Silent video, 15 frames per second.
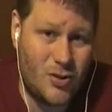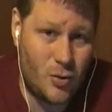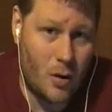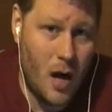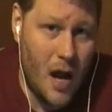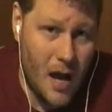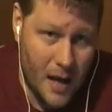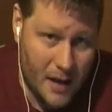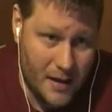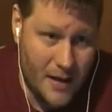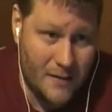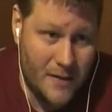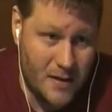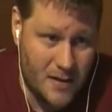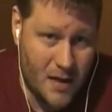to try and
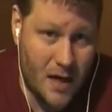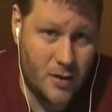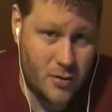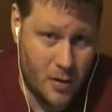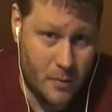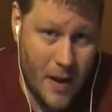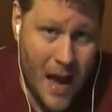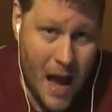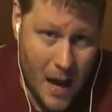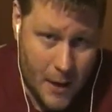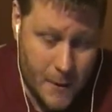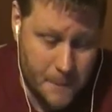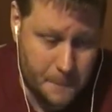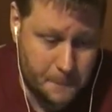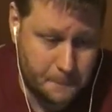get this country
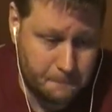back.